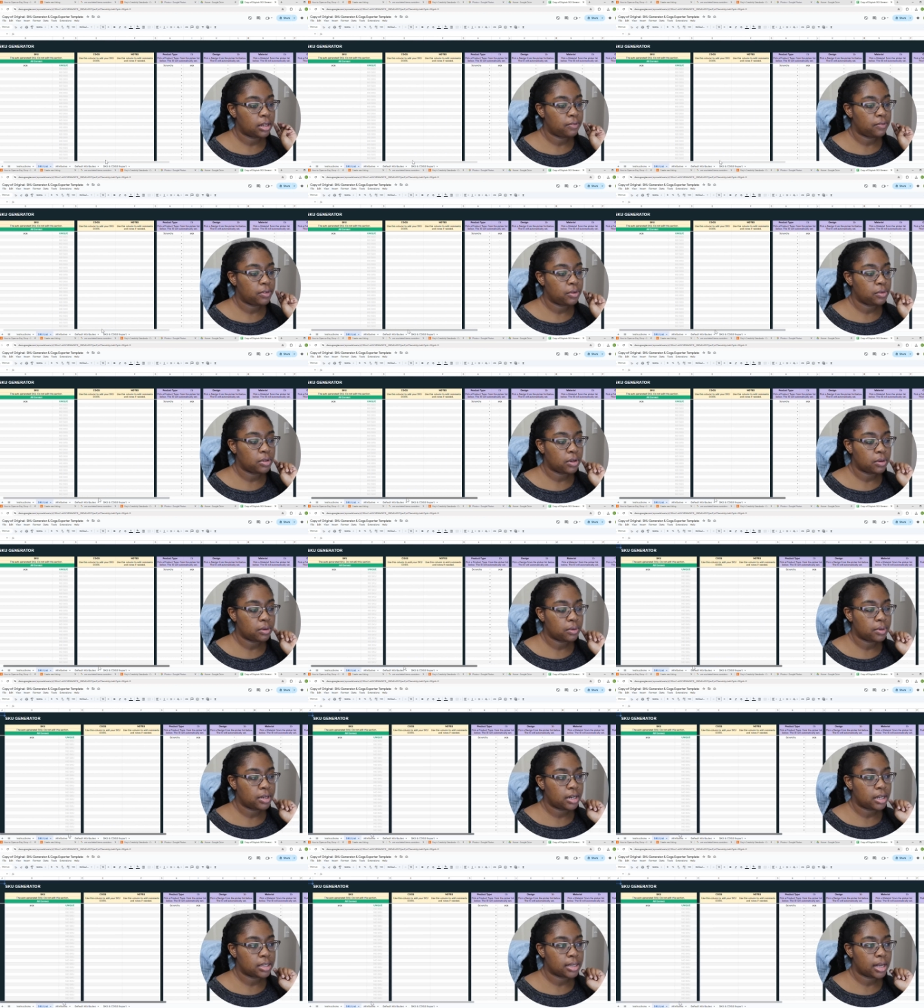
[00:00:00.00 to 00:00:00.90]
If you don't know
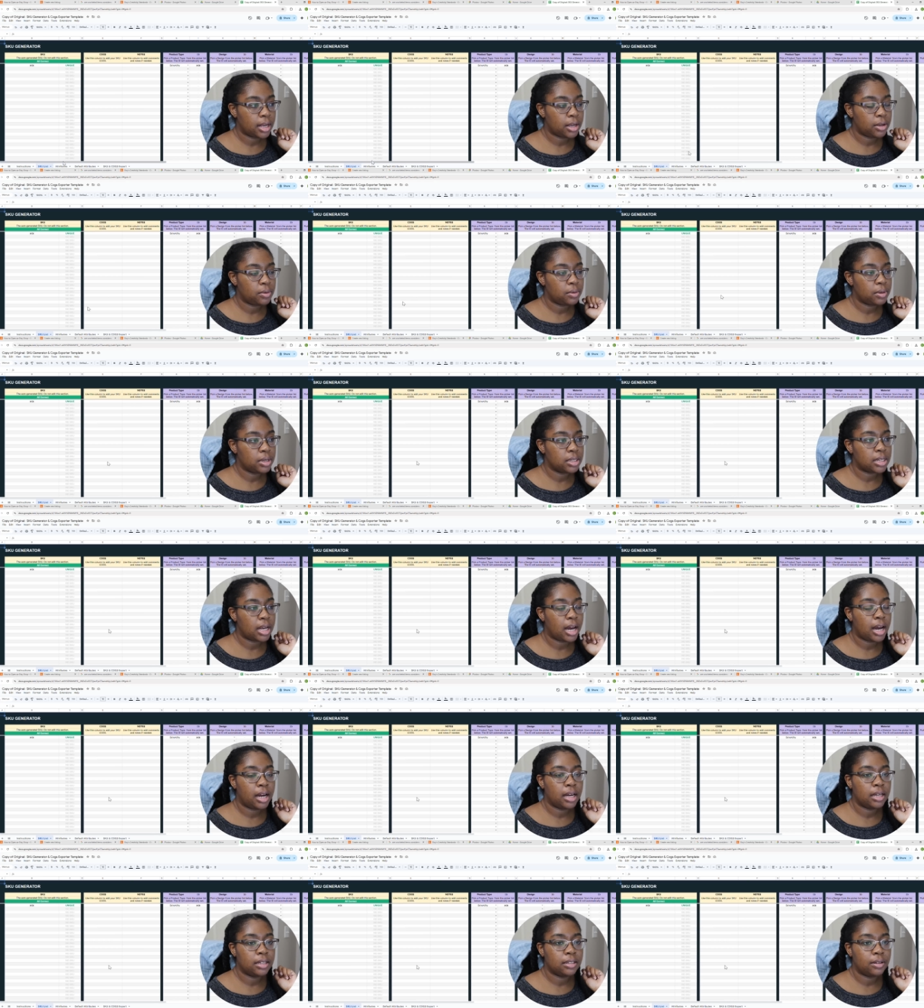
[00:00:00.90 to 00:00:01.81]
what an SKU is,
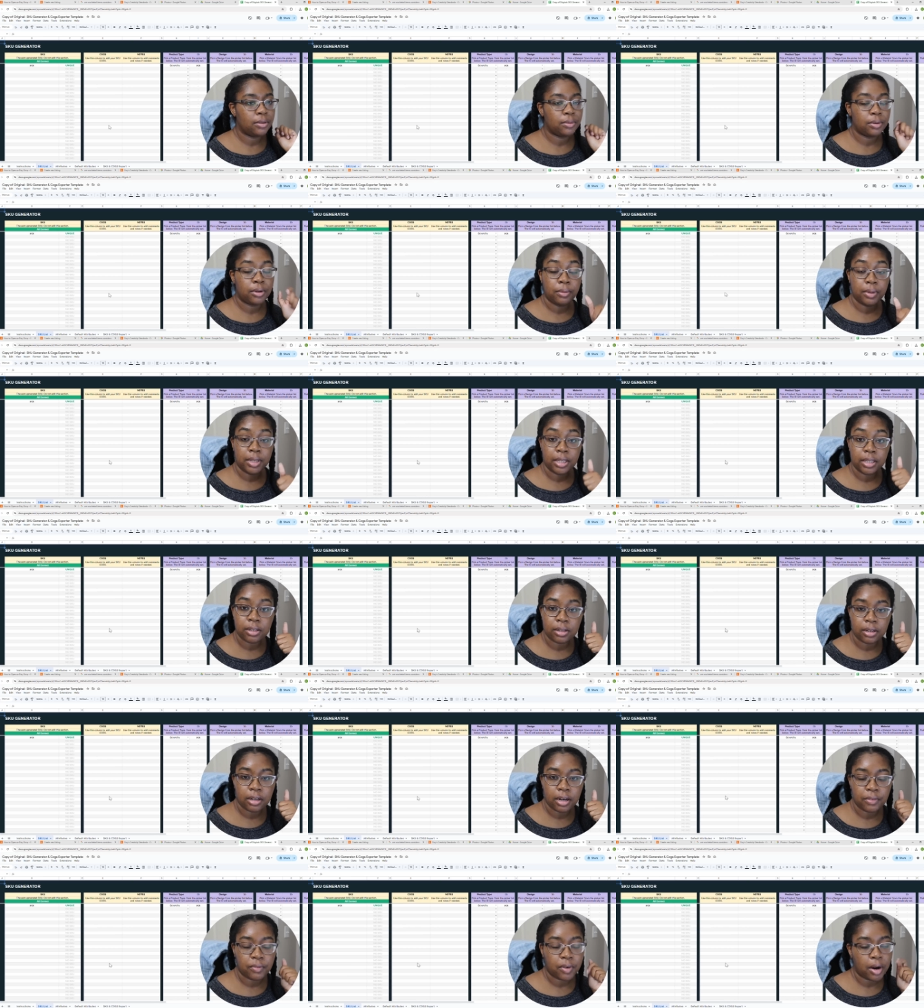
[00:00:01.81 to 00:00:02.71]
I don't know
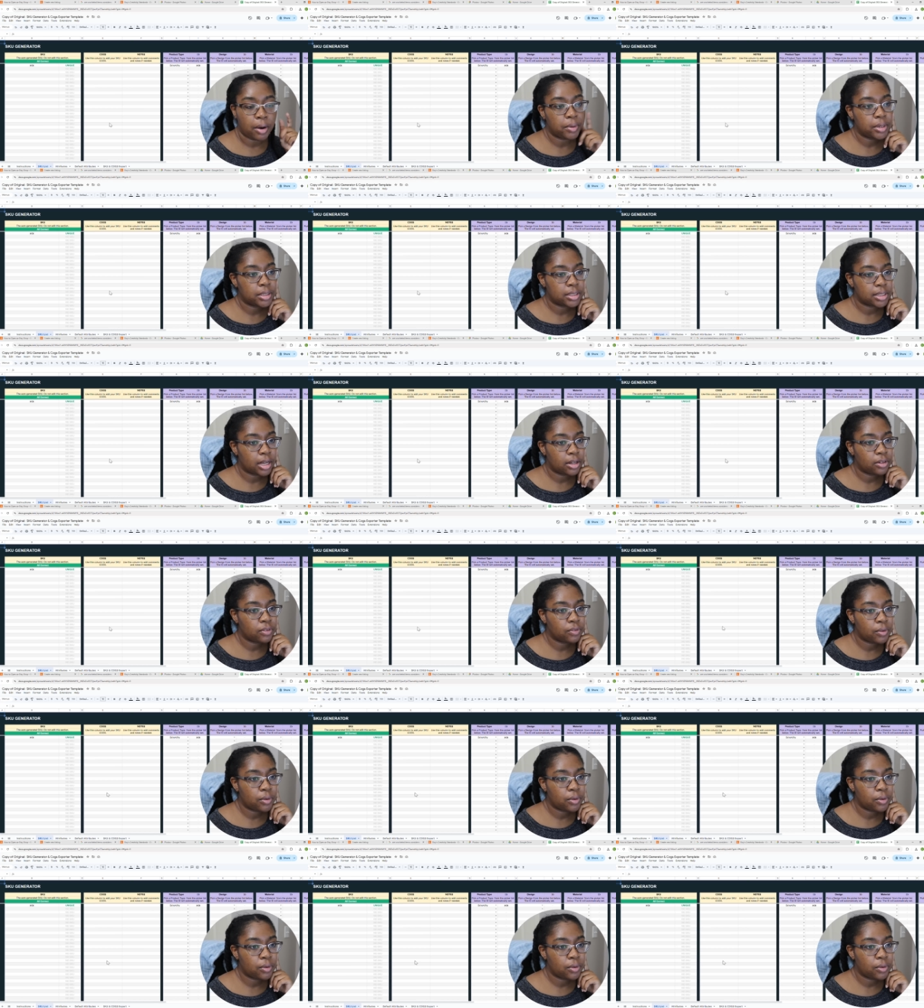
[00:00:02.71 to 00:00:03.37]
either. I forgot what it stands